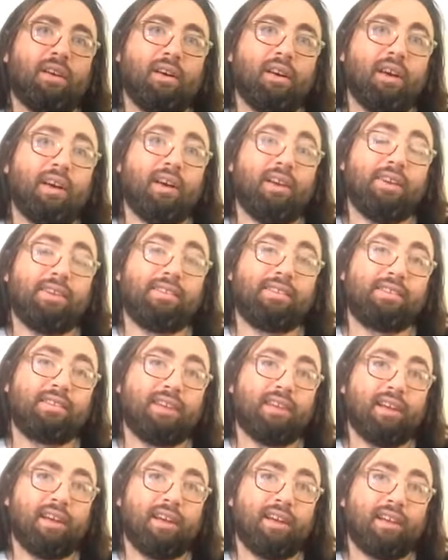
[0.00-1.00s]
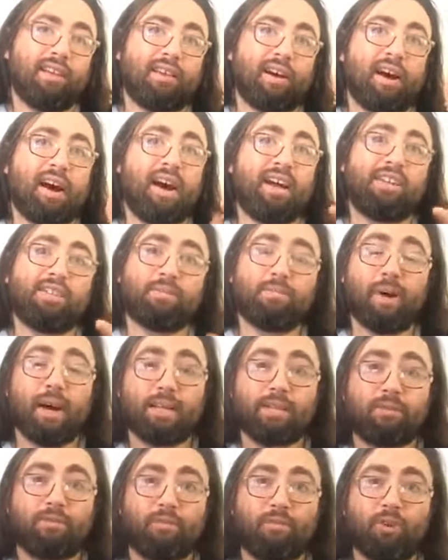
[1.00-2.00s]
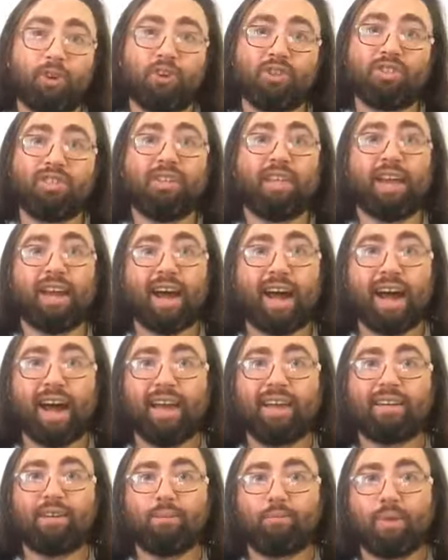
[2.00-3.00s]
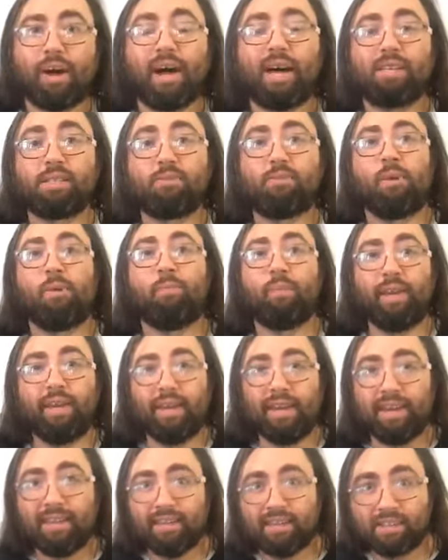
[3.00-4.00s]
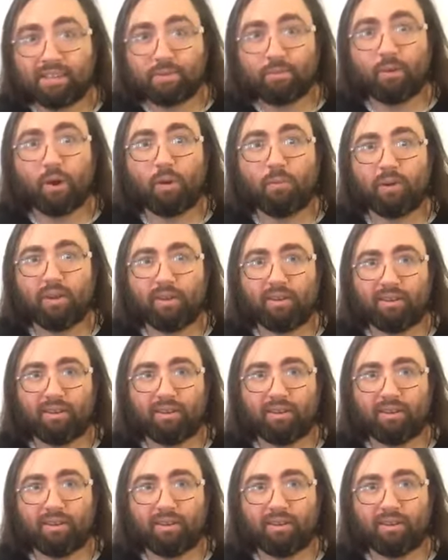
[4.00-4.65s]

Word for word: is the highest possible version that I could possibly be in this moment.